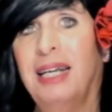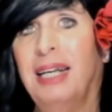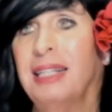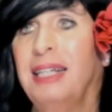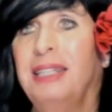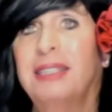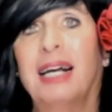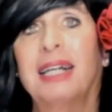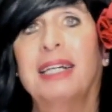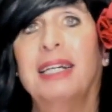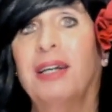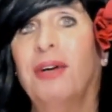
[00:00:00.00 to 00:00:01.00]
at least I
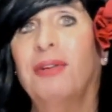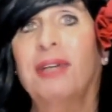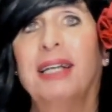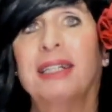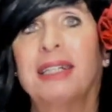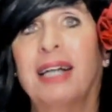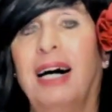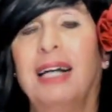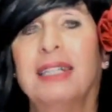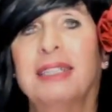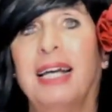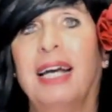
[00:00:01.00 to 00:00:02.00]
can go get
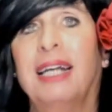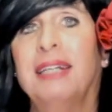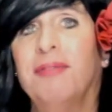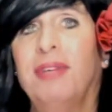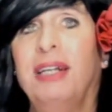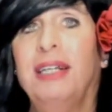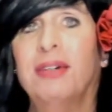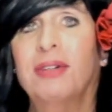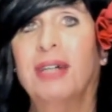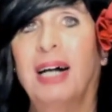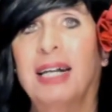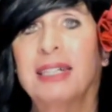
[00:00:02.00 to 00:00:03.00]
content, video
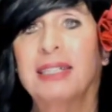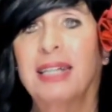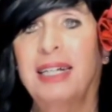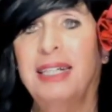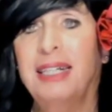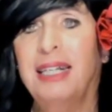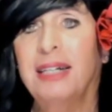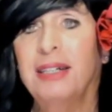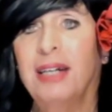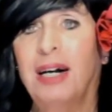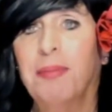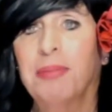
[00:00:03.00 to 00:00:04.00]
content, and then
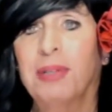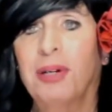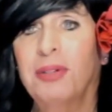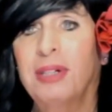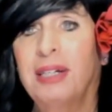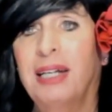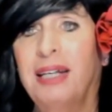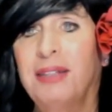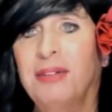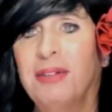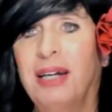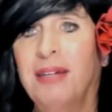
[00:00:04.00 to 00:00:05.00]
upload it
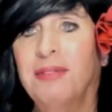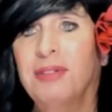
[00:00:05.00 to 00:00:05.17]
ever.